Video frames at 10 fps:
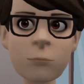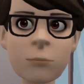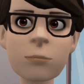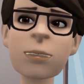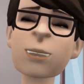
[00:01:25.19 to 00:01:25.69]

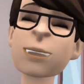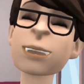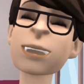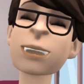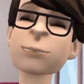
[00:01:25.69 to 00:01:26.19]
Two
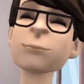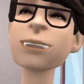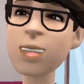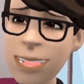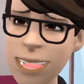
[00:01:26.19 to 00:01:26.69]
years ago
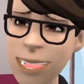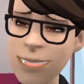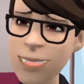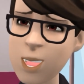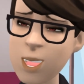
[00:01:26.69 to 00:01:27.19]
today, I put
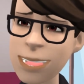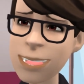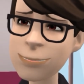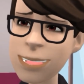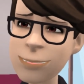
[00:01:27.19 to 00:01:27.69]
myself in
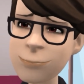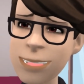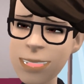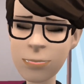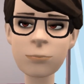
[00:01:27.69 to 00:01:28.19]
this room to
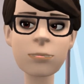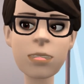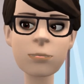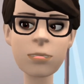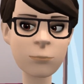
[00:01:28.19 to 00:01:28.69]
test out
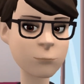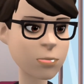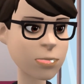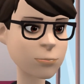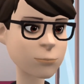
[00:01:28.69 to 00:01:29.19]
the new
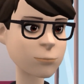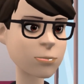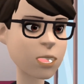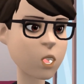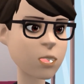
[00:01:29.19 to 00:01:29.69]
voice
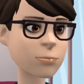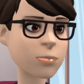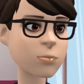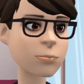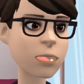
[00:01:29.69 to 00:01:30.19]
acting function
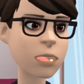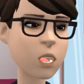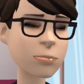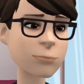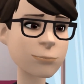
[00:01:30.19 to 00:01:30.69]
of
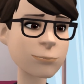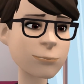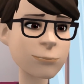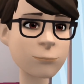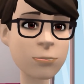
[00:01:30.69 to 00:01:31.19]
Plotagon.
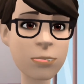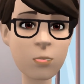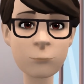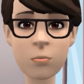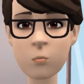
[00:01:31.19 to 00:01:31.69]
And
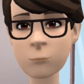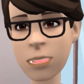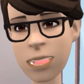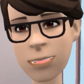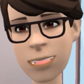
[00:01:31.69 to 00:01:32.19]
I have my
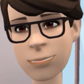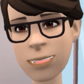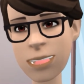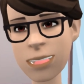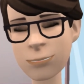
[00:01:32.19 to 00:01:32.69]
other half
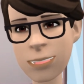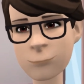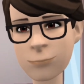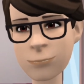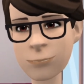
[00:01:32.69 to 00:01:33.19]
here with
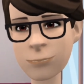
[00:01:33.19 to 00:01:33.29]
me.